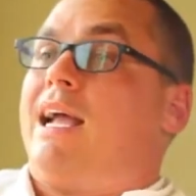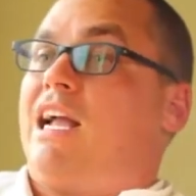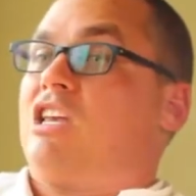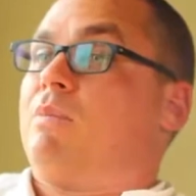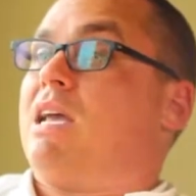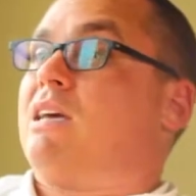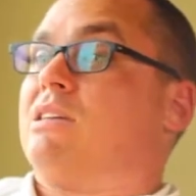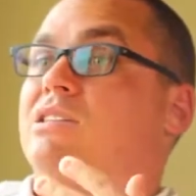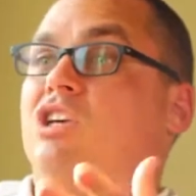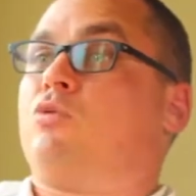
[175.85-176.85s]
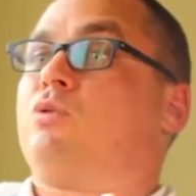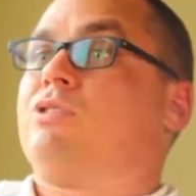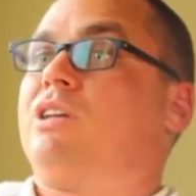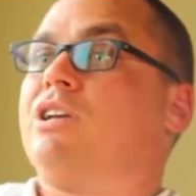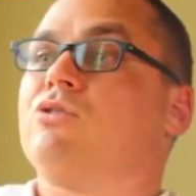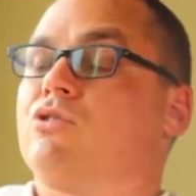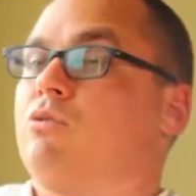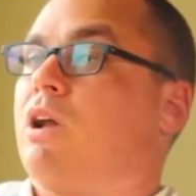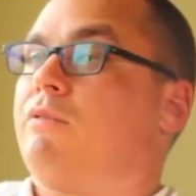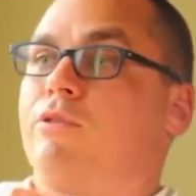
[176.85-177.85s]
and you may get a 0% interest
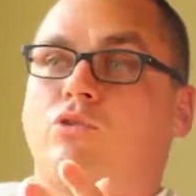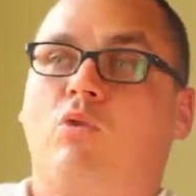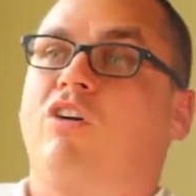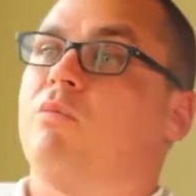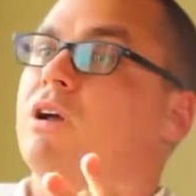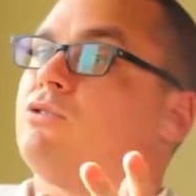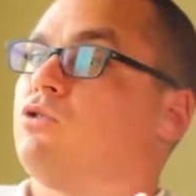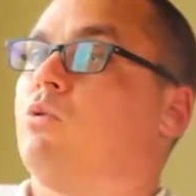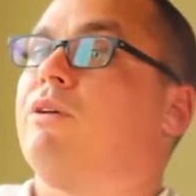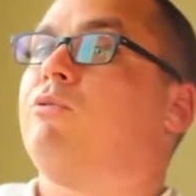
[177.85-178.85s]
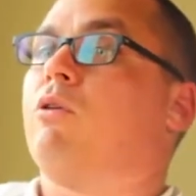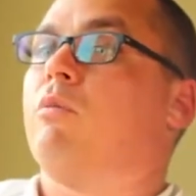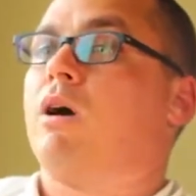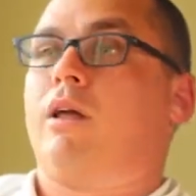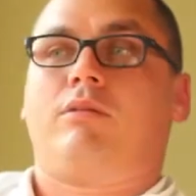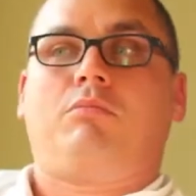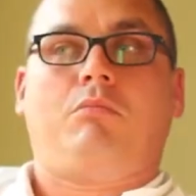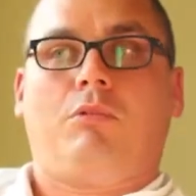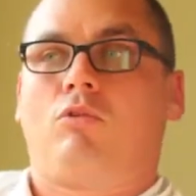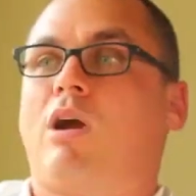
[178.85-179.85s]
rate for 12 months or 24 months.
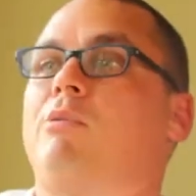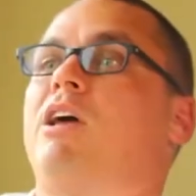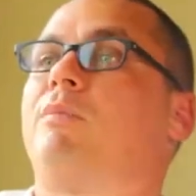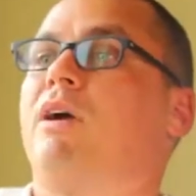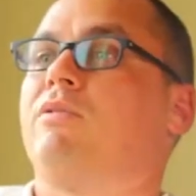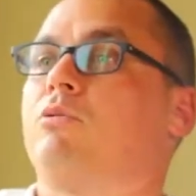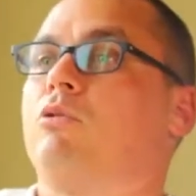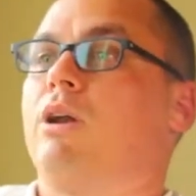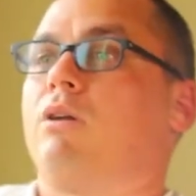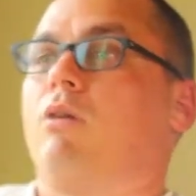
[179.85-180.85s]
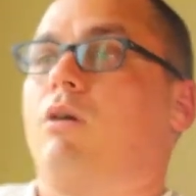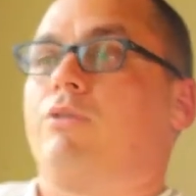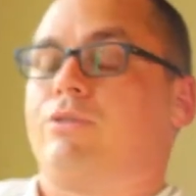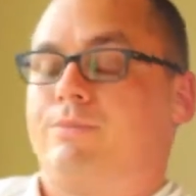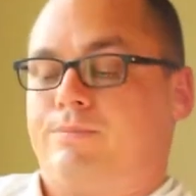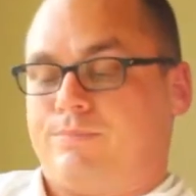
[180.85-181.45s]
Great way to pay off some credit cards.